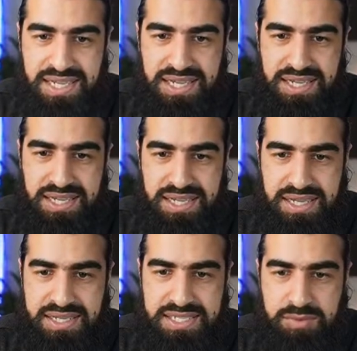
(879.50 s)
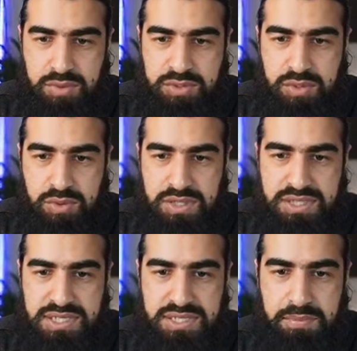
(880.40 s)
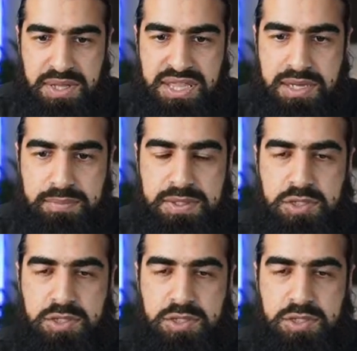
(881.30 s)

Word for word: Uh, Hasib, also, what does madhab mean?